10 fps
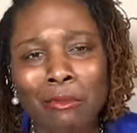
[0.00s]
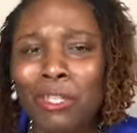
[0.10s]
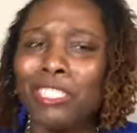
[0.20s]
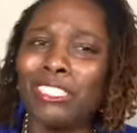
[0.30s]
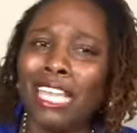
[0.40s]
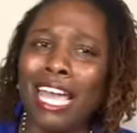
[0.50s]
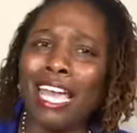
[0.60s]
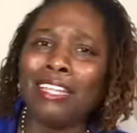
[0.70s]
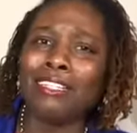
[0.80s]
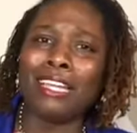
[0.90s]
What is she
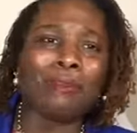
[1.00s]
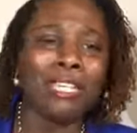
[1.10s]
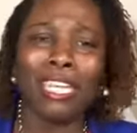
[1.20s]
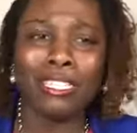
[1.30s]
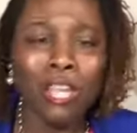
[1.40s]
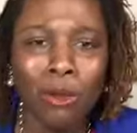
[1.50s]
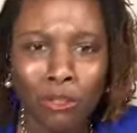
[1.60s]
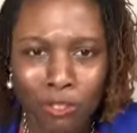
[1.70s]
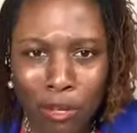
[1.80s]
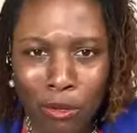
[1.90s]
hiding? Like, we can't talk on the
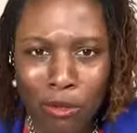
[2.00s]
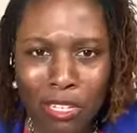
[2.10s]
phone?